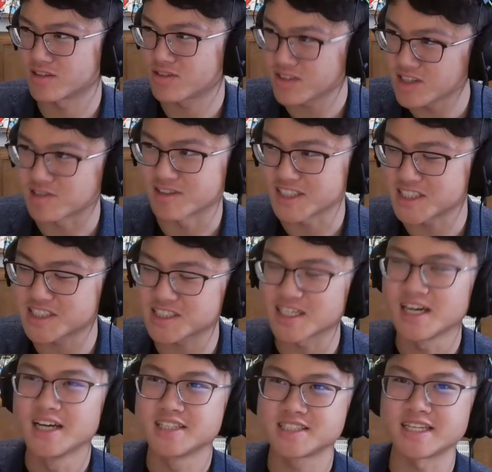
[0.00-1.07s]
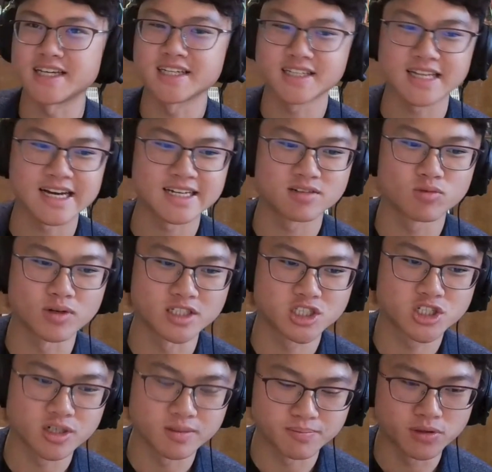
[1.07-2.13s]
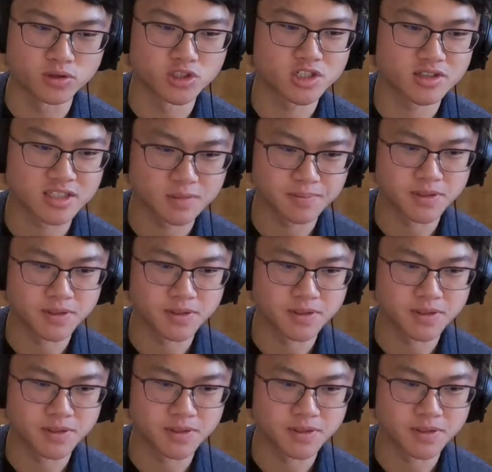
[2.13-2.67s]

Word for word: theorists saying that one should approach things